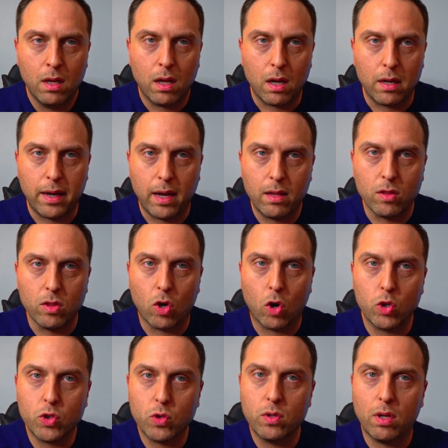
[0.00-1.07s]
Again,
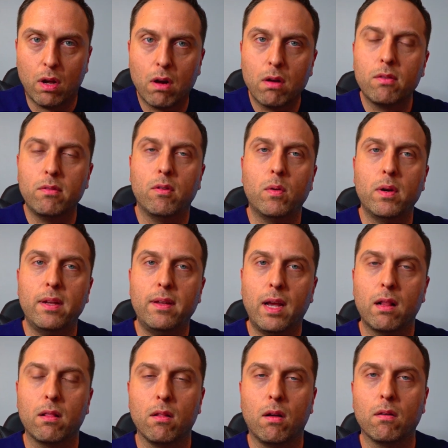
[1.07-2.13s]
larger dogs are going to
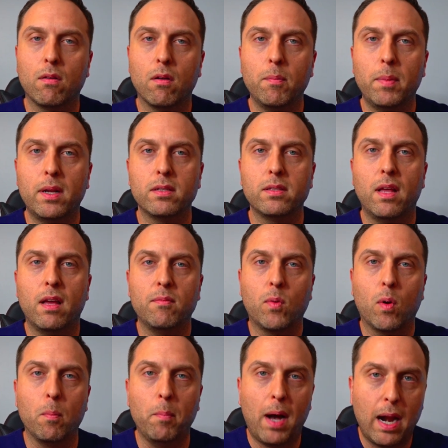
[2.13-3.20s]
take longer because they have
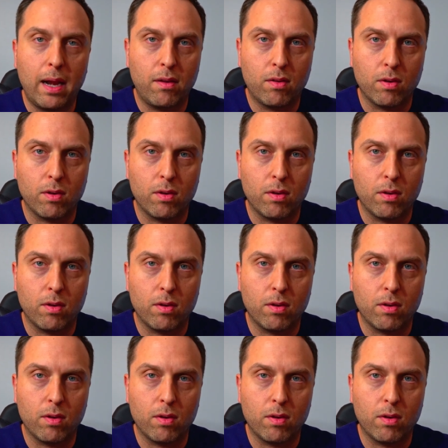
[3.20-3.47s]
more body